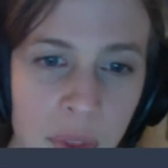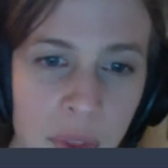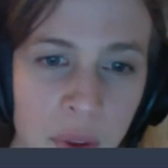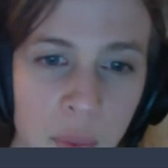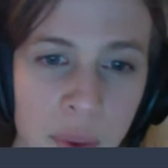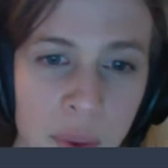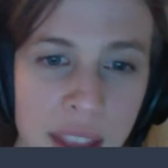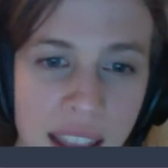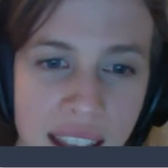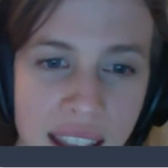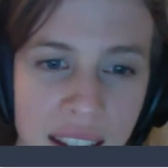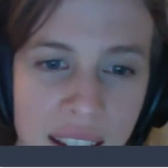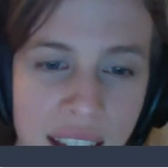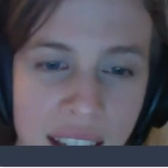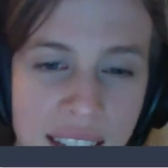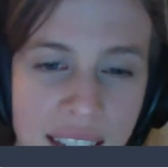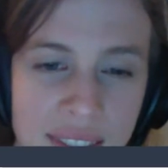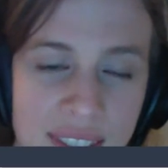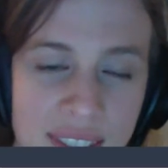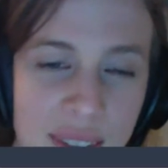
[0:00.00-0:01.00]
we ha-
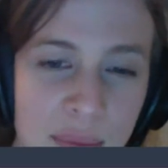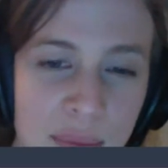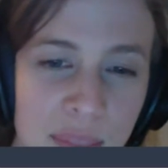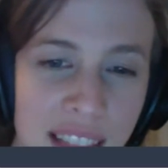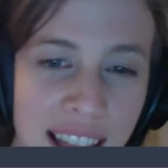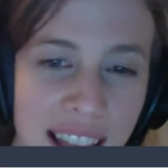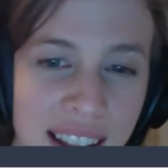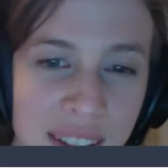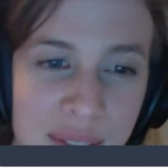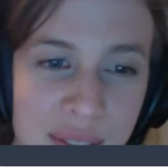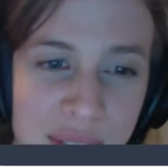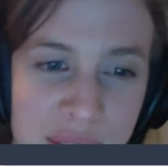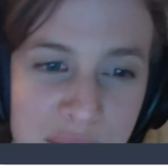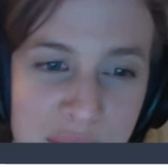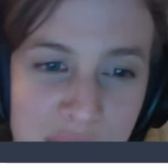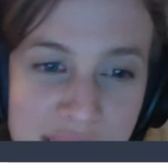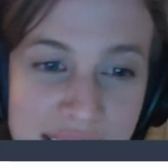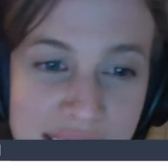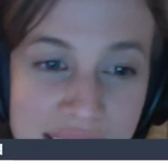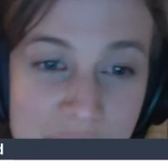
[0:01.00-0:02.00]
have some lack of restraint and